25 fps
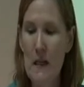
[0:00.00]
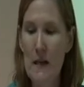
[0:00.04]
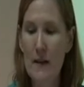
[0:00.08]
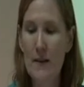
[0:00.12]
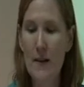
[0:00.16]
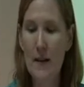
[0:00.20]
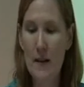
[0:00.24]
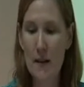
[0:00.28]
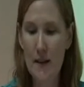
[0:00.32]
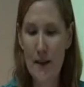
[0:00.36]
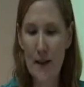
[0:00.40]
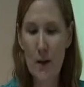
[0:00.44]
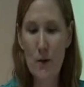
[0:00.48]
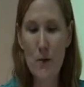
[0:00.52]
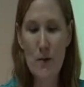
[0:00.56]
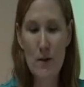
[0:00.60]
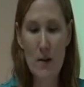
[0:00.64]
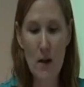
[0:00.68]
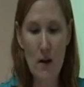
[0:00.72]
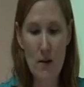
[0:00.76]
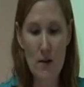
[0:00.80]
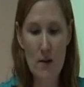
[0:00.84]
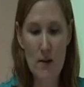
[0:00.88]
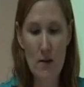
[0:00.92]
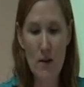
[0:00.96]
The clinic was
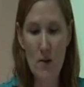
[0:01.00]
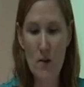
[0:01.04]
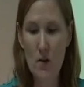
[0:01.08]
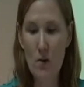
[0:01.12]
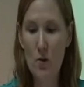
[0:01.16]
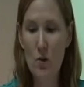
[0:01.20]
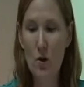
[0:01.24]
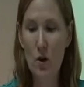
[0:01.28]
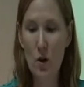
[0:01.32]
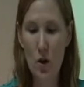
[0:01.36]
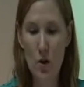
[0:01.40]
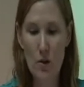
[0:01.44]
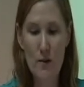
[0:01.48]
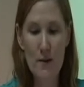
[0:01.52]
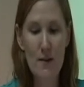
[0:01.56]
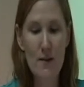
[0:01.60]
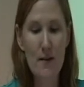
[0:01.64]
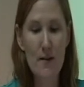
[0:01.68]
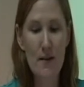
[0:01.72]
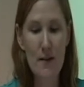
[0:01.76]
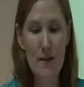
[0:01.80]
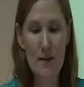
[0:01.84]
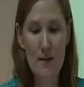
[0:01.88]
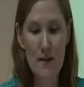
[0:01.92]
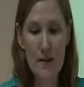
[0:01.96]
also closed to
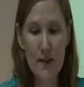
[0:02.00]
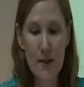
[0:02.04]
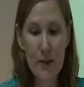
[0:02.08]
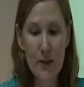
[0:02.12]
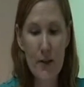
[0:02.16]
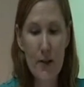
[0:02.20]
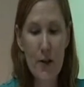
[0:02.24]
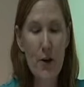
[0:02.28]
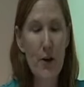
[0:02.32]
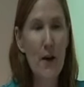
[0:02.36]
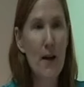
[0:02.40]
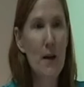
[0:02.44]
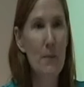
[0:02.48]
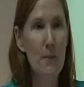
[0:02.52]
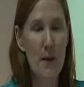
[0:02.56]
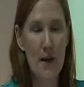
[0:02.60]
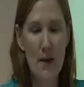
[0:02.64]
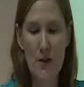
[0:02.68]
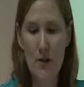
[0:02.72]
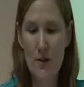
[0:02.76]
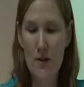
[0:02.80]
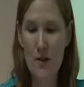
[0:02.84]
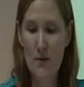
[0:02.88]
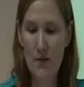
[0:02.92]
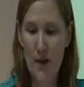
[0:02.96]
the exterior, and
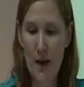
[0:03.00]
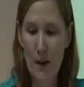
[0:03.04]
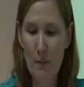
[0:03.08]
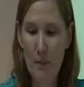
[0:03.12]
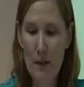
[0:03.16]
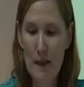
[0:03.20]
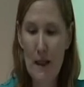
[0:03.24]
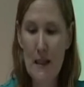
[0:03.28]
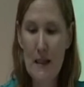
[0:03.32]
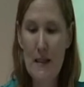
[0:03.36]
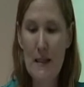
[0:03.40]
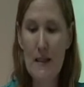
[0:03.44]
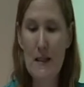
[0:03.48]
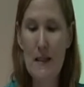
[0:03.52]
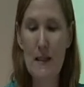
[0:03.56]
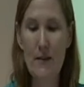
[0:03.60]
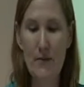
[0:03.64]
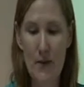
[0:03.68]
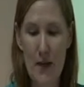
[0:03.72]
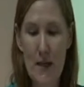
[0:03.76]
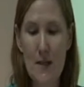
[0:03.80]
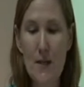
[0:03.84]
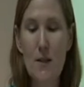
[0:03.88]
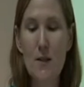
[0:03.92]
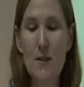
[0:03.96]
patients'
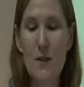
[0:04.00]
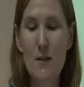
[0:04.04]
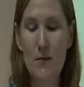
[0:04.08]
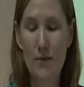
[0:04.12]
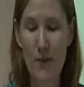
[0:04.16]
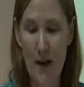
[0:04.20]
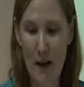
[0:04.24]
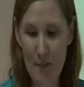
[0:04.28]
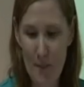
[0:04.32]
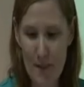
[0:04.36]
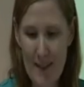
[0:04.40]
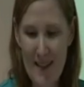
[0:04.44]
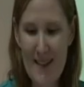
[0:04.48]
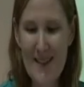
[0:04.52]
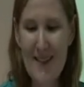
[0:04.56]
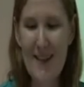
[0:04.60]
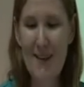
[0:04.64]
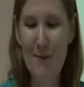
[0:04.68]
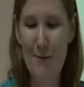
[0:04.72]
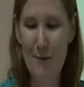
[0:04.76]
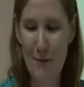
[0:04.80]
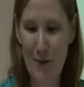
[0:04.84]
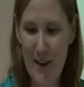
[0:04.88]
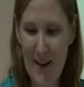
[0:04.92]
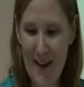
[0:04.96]
families,
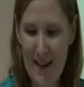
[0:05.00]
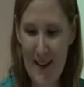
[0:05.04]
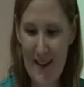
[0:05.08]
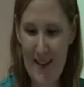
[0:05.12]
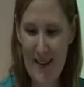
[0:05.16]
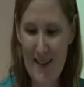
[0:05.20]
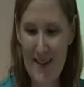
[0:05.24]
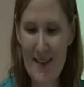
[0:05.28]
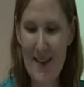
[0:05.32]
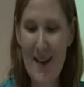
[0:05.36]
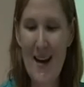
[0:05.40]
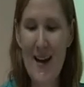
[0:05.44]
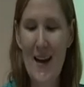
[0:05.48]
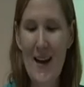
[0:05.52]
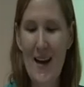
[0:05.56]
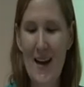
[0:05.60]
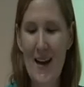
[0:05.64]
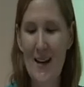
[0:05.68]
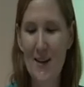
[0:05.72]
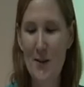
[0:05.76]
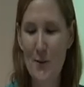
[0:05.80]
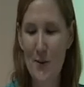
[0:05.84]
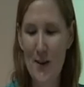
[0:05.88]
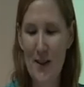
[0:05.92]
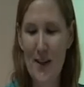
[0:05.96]
and friends
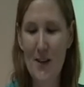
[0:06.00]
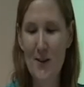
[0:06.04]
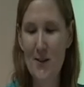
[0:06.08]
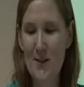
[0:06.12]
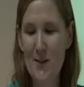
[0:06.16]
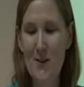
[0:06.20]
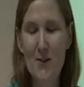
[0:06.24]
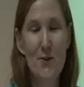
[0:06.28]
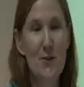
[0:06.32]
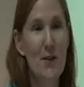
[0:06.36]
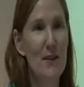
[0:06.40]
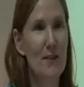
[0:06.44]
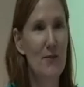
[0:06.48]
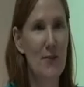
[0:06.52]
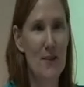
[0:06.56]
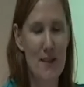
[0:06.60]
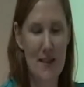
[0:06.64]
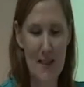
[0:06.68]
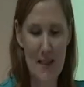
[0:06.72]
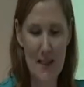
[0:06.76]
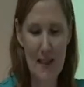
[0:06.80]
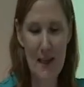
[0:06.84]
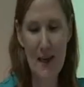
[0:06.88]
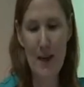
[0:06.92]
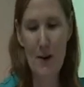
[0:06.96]
had to adhere to strict
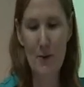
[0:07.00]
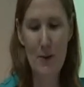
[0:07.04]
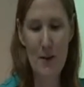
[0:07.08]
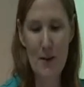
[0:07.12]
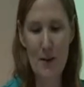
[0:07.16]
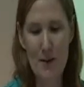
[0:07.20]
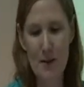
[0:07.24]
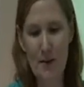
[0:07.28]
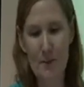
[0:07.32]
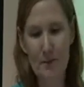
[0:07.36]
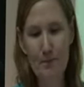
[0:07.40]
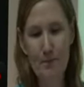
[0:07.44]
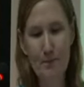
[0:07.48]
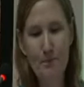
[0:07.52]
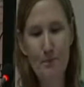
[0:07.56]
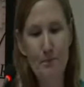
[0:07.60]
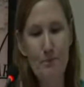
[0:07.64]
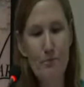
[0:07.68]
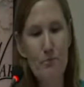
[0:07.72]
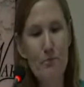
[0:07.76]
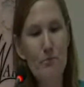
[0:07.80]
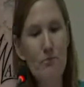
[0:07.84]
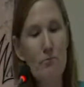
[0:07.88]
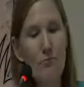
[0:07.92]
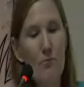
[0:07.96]
visiting hours.
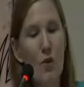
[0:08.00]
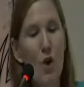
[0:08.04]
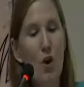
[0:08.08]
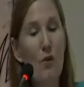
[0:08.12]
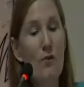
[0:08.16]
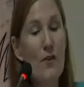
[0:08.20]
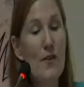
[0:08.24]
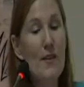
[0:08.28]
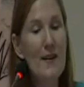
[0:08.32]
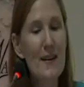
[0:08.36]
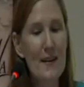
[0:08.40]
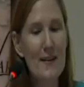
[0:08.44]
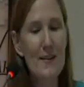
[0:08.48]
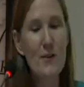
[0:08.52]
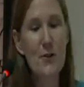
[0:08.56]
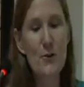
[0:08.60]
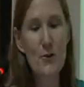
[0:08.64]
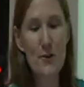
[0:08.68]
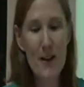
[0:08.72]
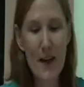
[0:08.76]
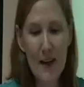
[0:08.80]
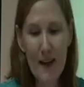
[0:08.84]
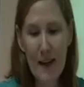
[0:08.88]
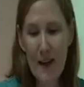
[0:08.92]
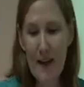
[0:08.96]
Over the next 2
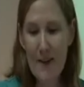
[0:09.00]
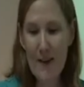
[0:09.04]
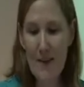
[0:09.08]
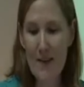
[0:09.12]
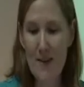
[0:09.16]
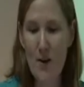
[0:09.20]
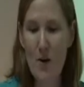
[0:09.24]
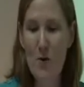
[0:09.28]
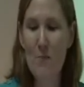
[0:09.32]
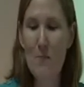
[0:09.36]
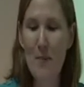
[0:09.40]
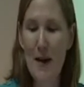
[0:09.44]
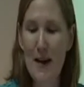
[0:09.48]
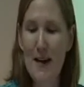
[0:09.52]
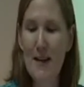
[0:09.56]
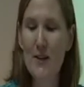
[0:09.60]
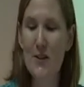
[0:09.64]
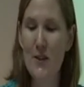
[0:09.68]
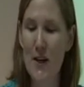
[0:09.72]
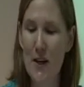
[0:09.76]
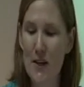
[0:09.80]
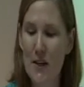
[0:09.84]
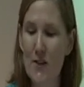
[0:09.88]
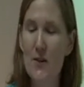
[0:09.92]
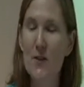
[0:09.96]
decades, though, many
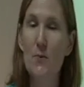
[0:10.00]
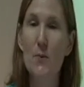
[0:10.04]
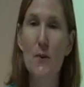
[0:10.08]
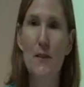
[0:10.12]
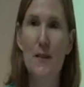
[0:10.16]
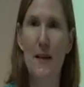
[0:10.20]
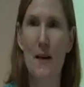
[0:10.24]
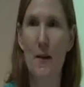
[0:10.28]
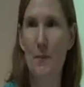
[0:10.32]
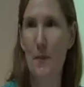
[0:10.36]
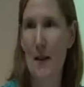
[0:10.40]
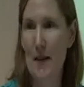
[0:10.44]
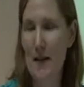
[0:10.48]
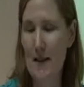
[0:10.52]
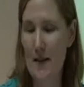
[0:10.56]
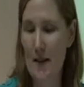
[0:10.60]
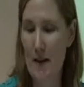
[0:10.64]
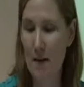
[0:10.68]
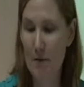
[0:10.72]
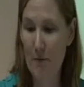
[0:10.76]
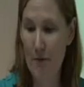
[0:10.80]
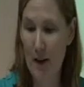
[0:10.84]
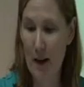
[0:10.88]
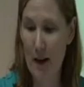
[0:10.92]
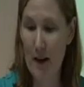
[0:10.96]
changes would take place
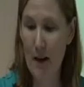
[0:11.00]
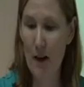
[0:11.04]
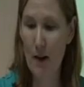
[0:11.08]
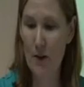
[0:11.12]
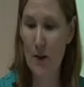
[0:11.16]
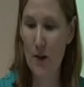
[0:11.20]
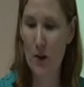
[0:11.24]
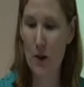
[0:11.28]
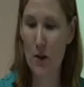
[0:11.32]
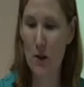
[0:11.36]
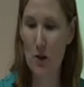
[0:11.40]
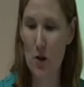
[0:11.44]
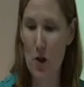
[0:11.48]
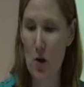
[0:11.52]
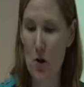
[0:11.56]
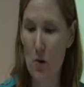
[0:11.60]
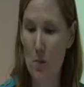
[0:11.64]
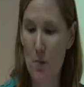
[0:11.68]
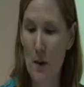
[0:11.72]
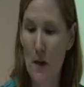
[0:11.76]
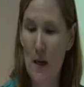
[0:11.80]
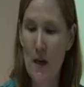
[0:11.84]
at Fan under Collomb.